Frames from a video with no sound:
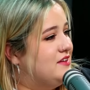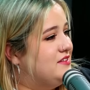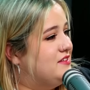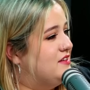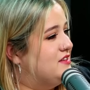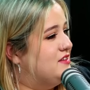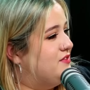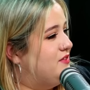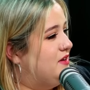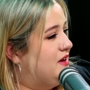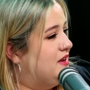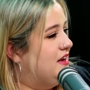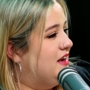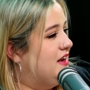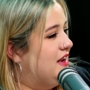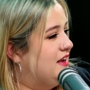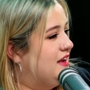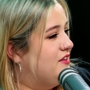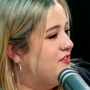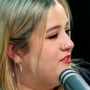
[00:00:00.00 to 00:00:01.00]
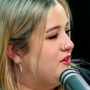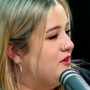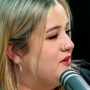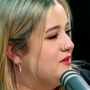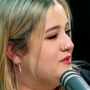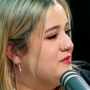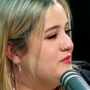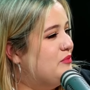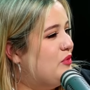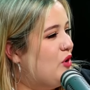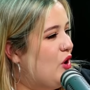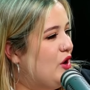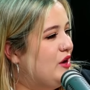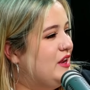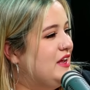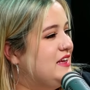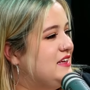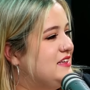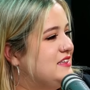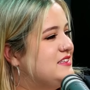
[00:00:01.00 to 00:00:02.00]
I said, "Have you any like fucking
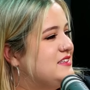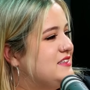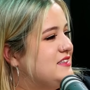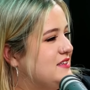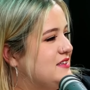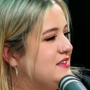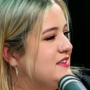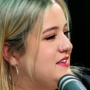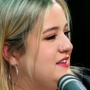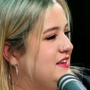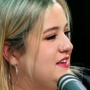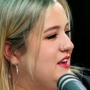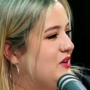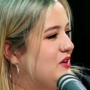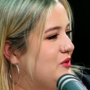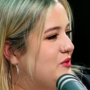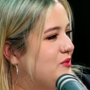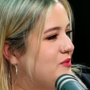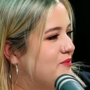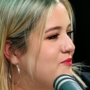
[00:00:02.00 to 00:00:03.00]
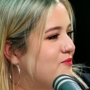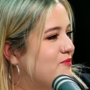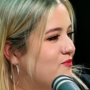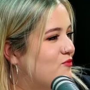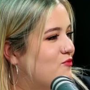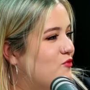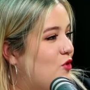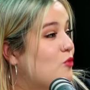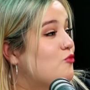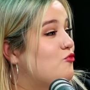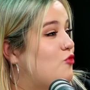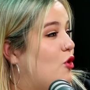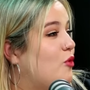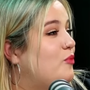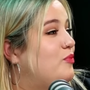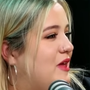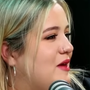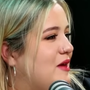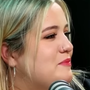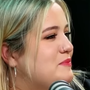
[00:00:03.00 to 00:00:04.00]
brownies? You know, scouts,
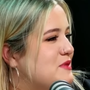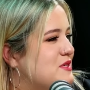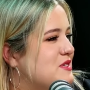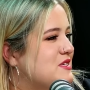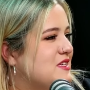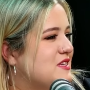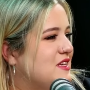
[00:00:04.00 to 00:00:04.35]
tips?